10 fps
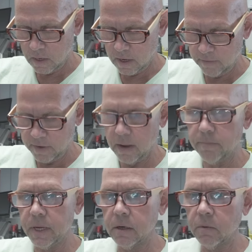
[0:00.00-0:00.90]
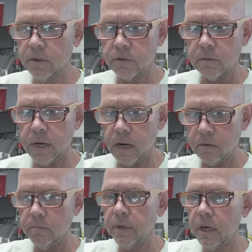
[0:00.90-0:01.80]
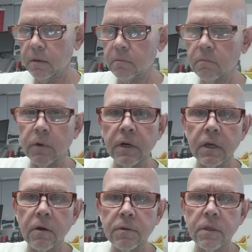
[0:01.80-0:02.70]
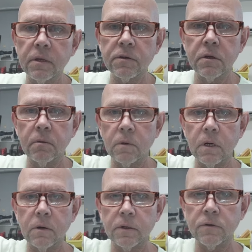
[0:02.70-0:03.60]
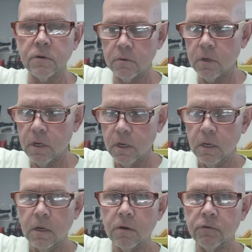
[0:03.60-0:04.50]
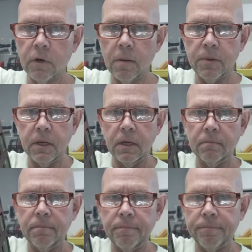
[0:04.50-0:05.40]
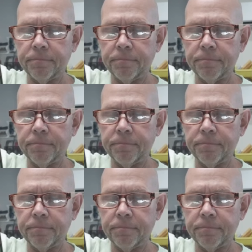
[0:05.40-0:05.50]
I've got better ones around, but we're going to go with this. So we're going to drop it in